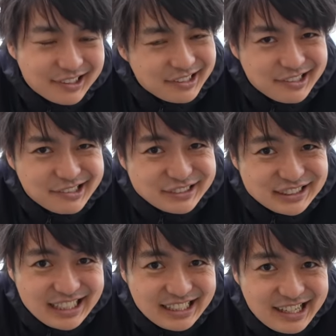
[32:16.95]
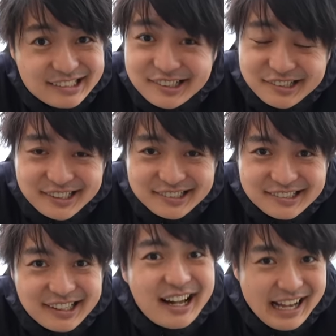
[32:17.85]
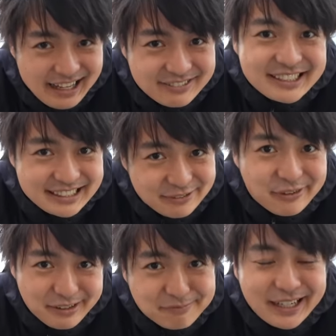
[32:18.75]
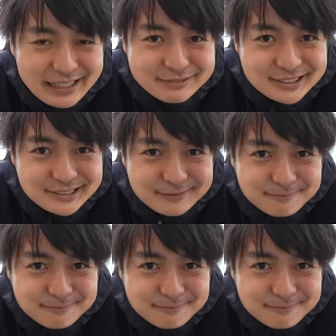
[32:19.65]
You know, Osaka and Tokyo have a different vibes.